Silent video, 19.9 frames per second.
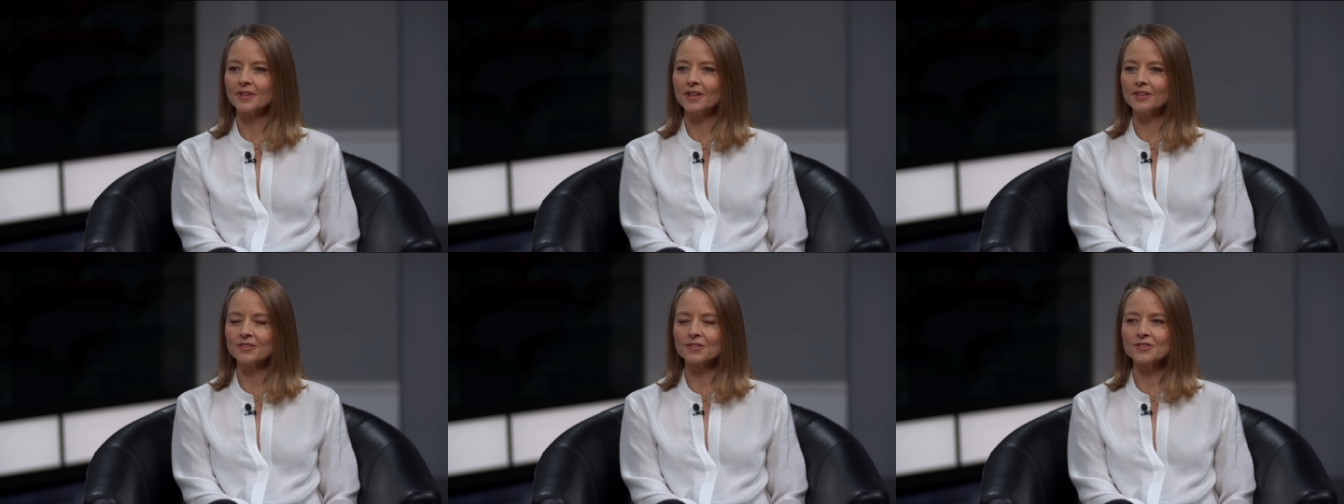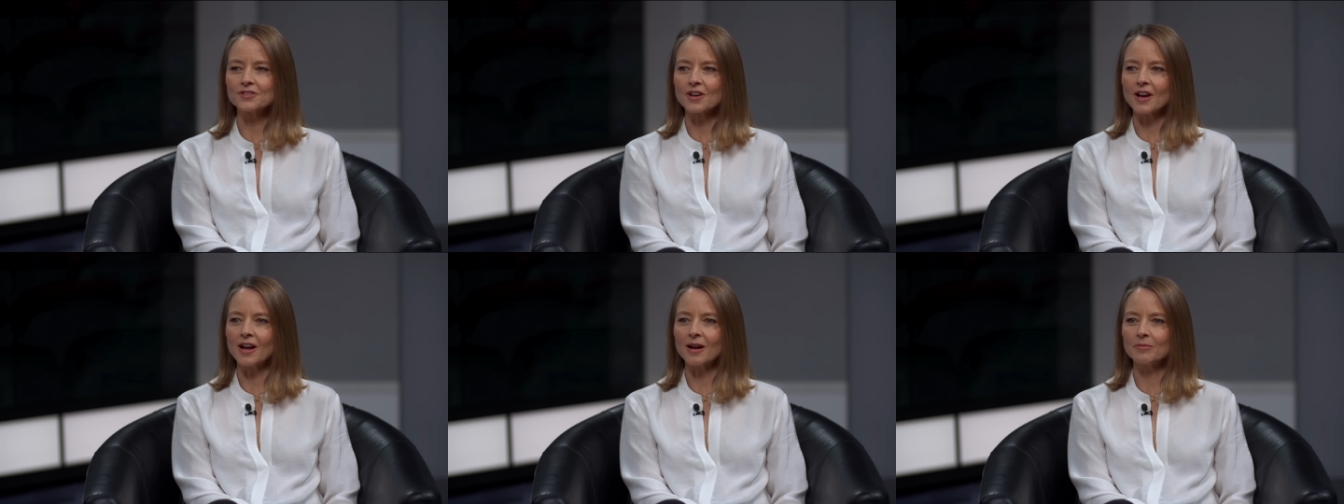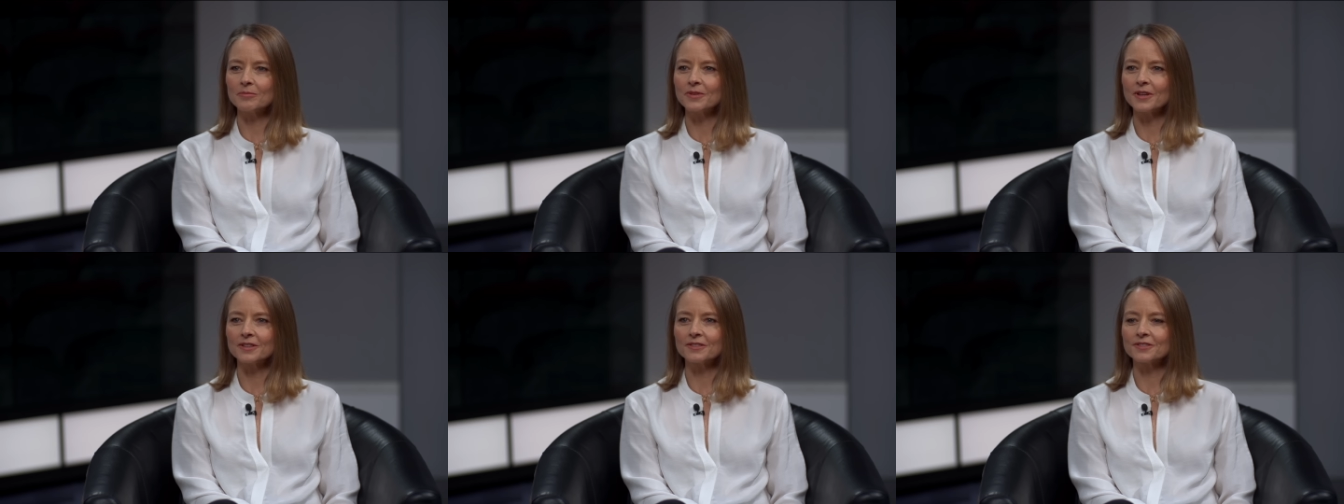it's a
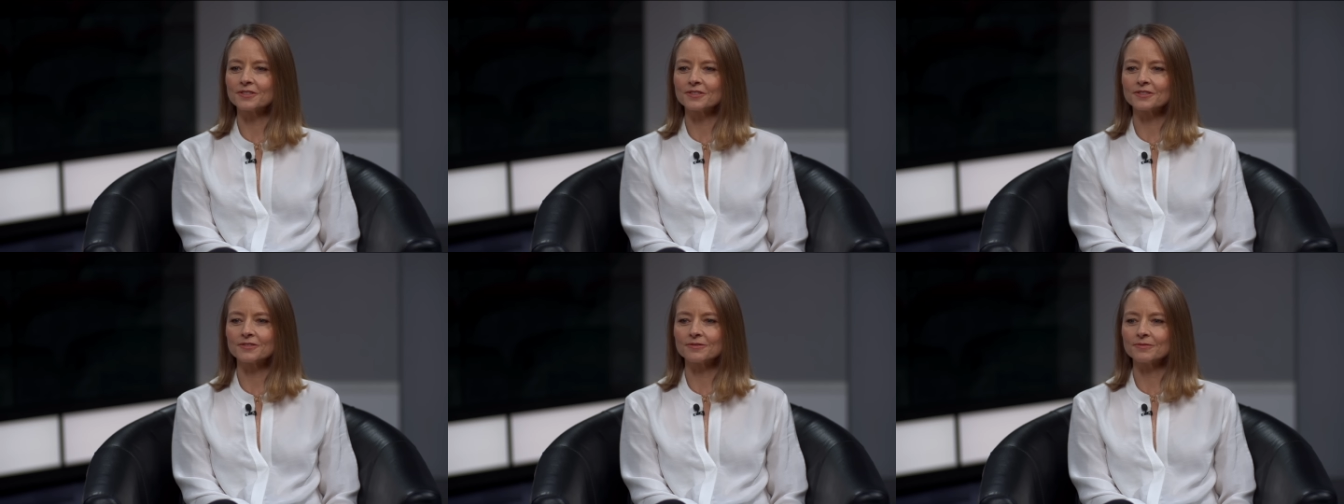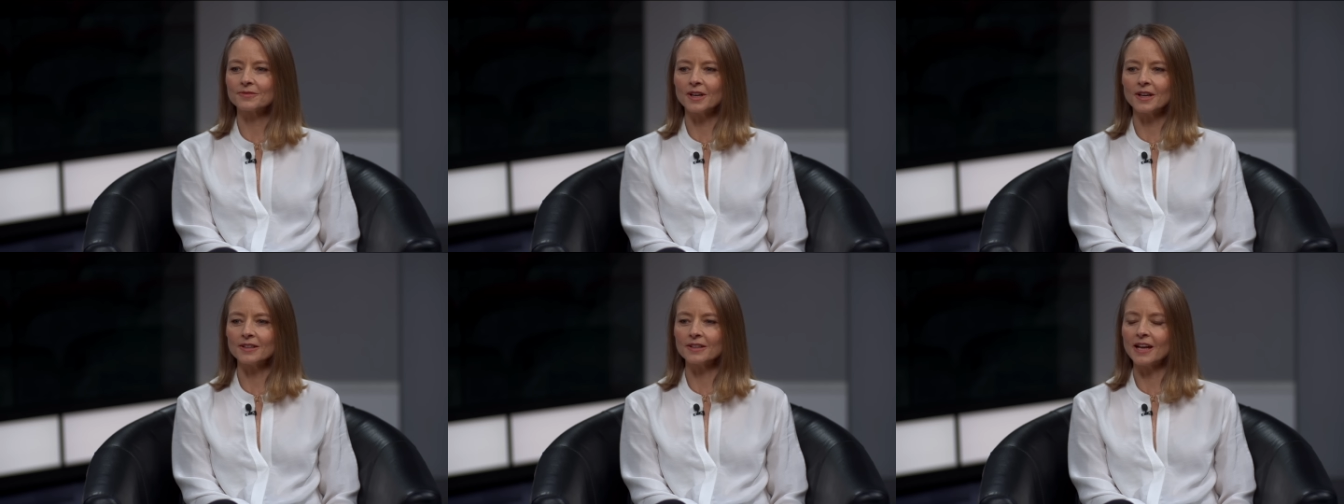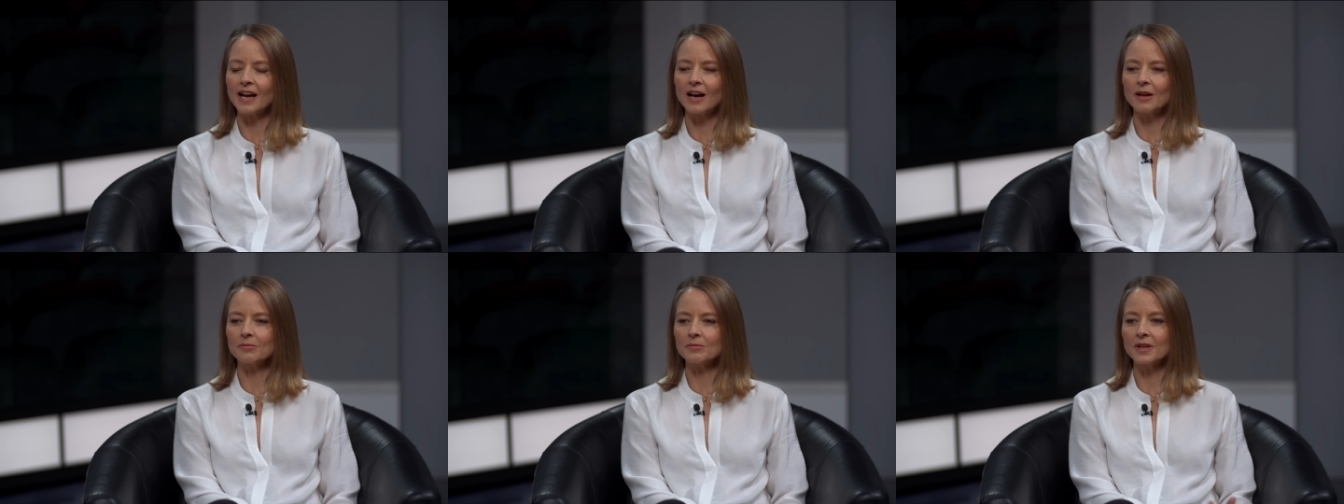job that's
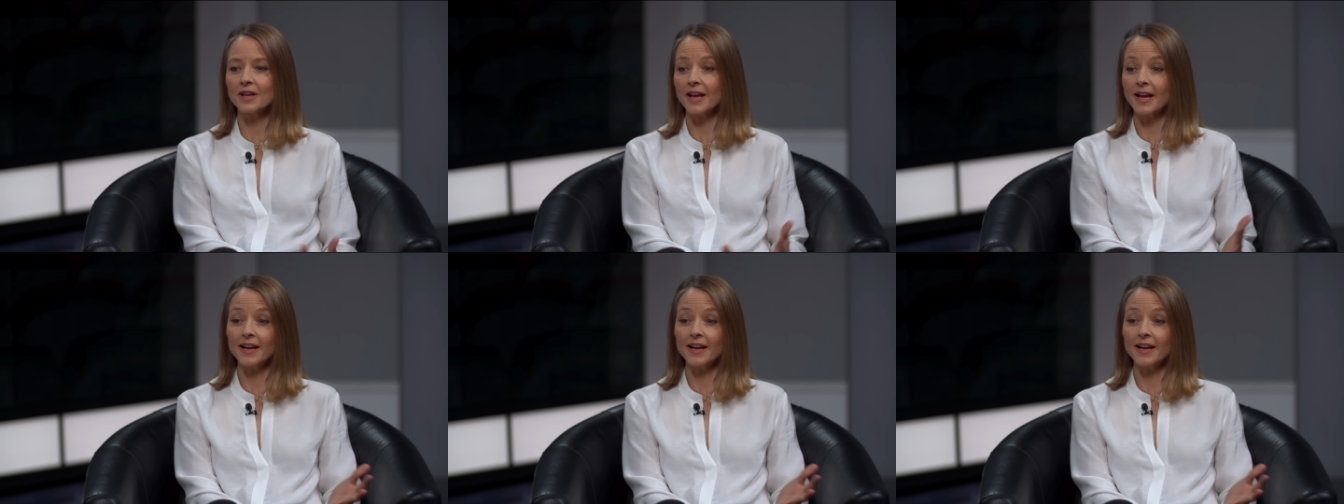allowed me.